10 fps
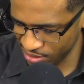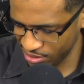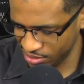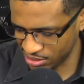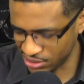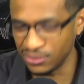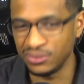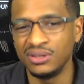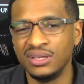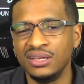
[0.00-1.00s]
So,
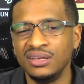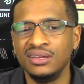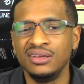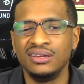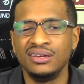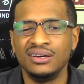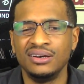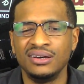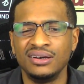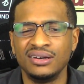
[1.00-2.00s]

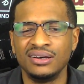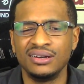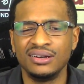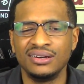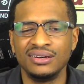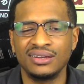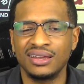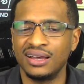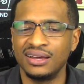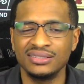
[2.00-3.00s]
uh,
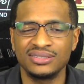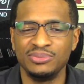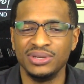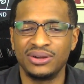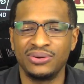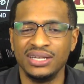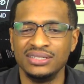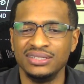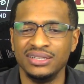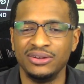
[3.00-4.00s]
God, this is going to be a
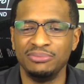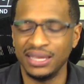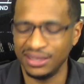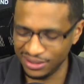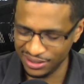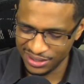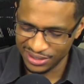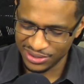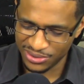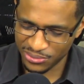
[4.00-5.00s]
crazy year, man.
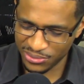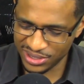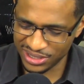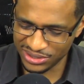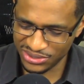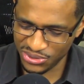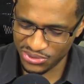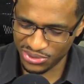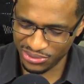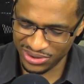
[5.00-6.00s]
One,
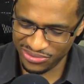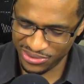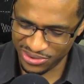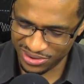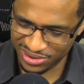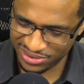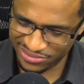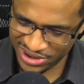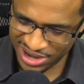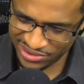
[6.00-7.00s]
two, three, four,
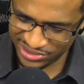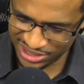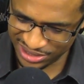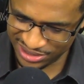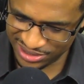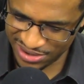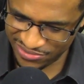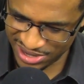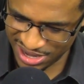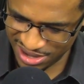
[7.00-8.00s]
five, six,
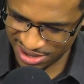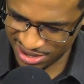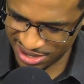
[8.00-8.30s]
seven, eight, nine,